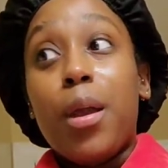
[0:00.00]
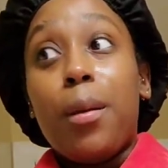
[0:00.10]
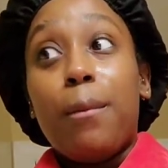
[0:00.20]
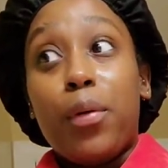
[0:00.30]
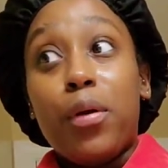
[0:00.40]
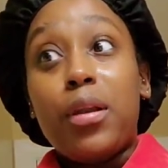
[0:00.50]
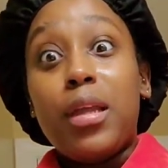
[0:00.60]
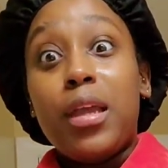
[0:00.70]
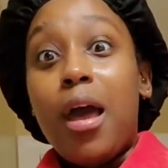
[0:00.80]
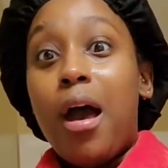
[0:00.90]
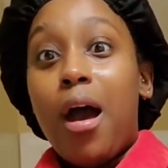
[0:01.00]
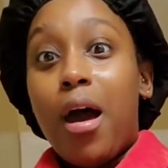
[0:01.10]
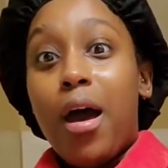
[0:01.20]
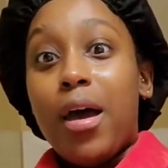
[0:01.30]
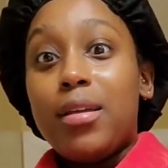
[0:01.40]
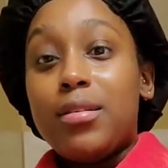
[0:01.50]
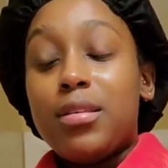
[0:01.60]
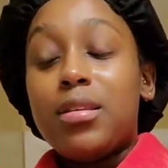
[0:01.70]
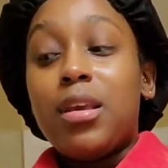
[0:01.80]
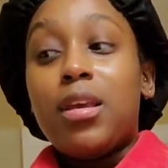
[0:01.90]
pretty
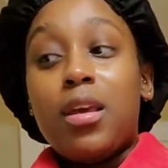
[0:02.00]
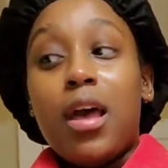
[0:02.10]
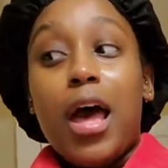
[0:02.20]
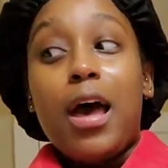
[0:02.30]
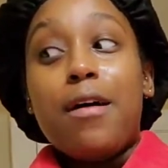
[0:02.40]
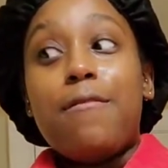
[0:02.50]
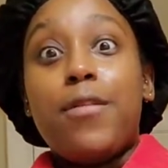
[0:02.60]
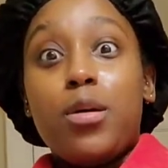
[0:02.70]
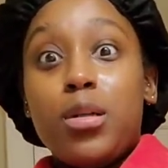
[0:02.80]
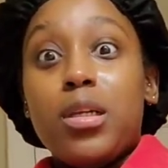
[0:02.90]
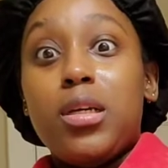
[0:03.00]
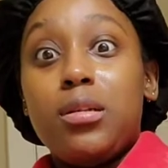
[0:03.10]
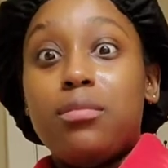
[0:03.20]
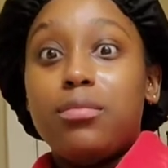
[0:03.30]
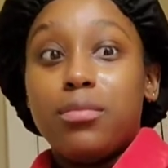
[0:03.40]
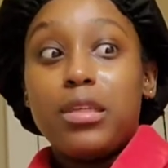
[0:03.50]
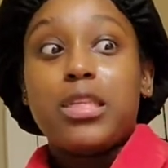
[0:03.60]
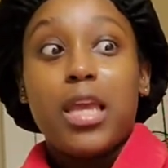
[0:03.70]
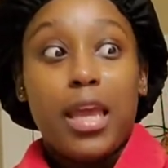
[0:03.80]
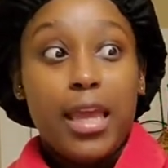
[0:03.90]
hot. I feel it. It's
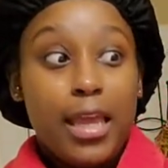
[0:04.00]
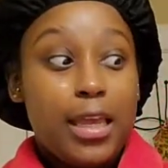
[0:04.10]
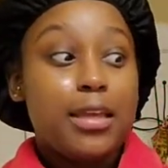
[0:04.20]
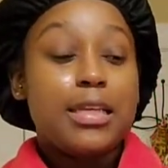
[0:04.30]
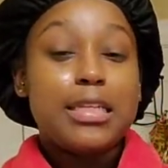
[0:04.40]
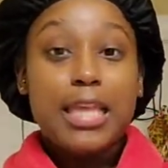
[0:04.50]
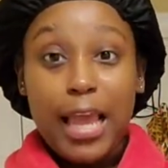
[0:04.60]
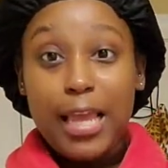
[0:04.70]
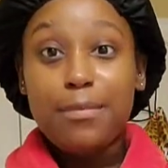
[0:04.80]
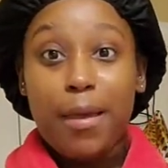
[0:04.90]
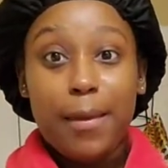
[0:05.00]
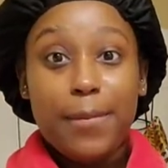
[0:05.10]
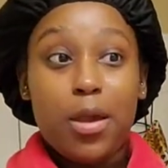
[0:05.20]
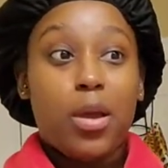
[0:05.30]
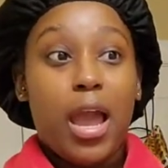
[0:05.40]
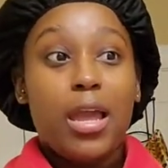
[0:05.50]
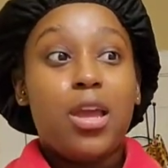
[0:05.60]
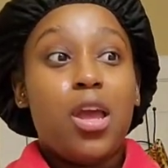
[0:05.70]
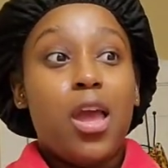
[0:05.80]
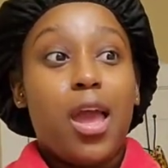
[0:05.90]
heat, baby, okay?
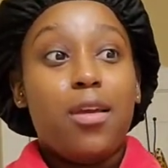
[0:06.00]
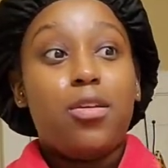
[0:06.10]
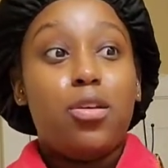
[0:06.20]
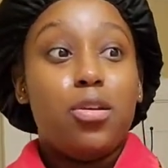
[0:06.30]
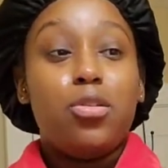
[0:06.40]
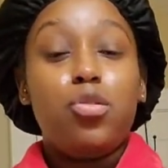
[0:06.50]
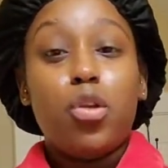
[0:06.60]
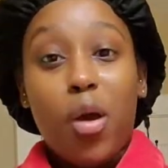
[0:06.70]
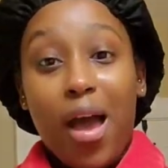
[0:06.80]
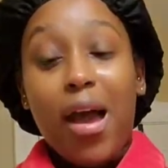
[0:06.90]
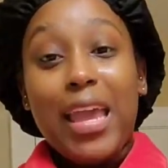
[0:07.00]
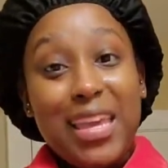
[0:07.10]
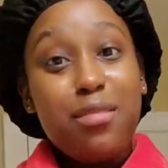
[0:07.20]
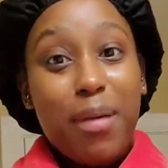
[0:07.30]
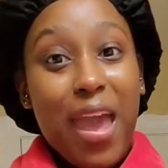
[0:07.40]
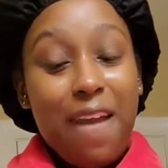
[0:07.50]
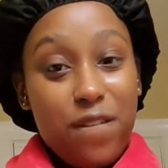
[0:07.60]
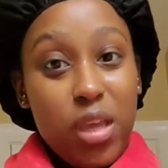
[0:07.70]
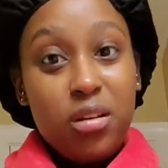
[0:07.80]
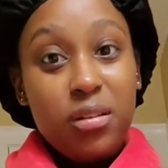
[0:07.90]
You know how a heat pad
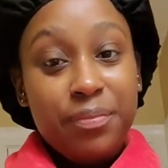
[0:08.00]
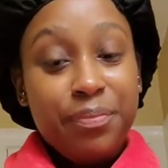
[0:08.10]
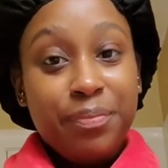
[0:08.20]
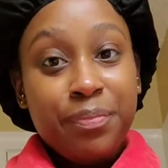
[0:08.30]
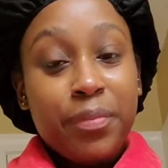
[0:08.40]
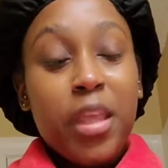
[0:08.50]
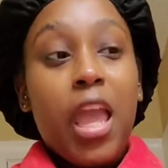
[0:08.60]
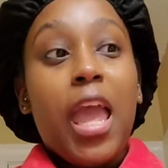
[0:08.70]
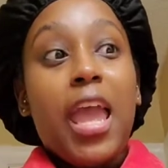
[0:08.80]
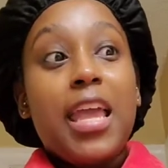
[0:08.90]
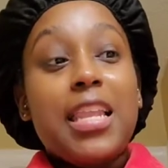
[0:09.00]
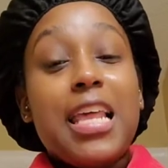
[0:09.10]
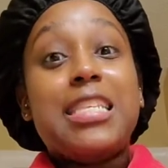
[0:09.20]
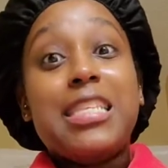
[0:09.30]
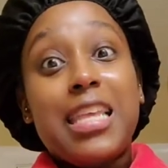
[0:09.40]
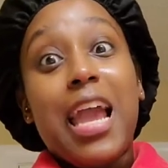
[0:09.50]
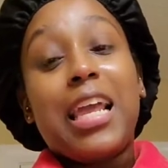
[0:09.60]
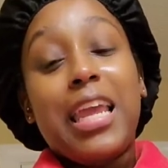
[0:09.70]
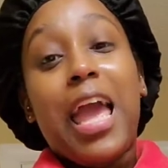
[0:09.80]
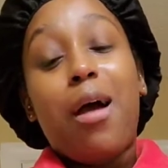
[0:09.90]
feel? That's
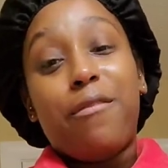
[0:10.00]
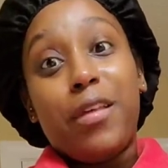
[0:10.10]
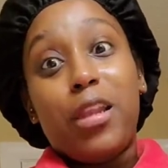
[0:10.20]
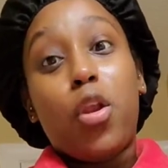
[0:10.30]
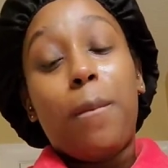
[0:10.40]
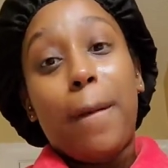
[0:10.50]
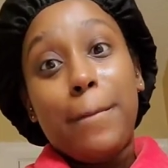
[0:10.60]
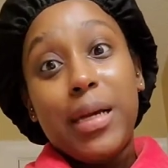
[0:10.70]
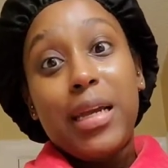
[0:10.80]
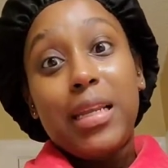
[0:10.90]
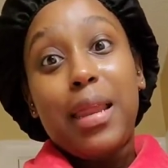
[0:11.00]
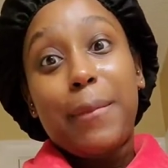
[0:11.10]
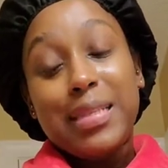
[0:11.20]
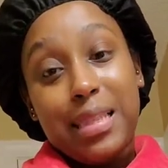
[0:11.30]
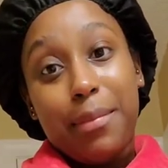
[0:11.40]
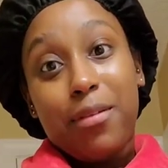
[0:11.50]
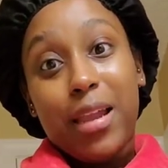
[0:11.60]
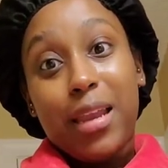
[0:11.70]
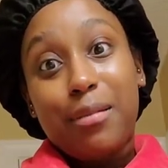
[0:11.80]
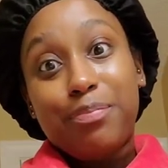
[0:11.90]
exactly how I'm feeling on my butt and my stomach
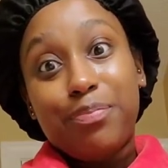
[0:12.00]
right now.